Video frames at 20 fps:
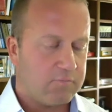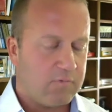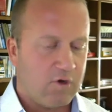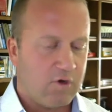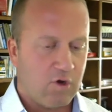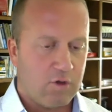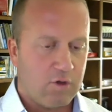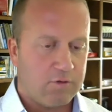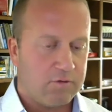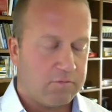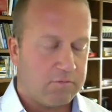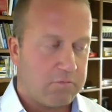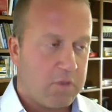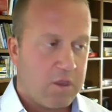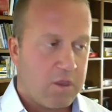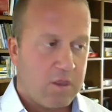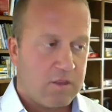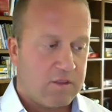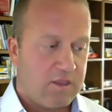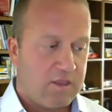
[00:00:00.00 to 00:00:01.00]

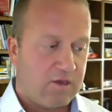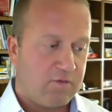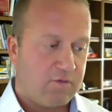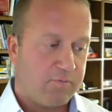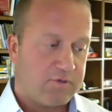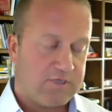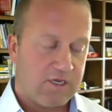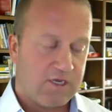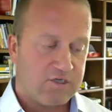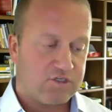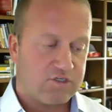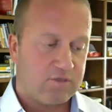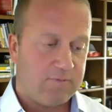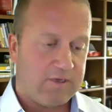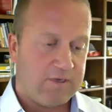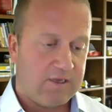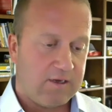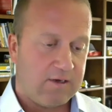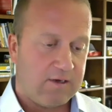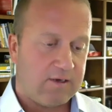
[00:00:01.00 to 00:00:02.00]
they could potentially
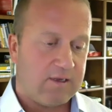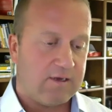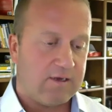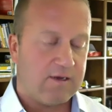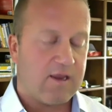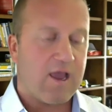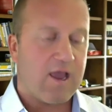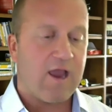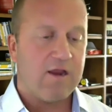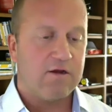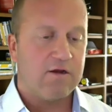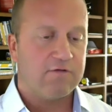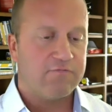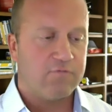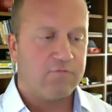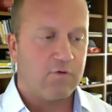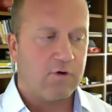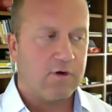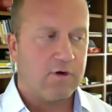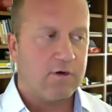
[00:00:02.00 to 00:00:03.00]
be getting hired
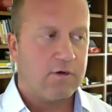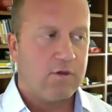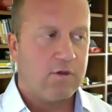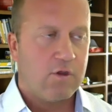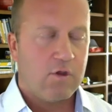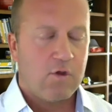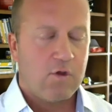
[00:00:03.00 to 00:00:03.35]
for,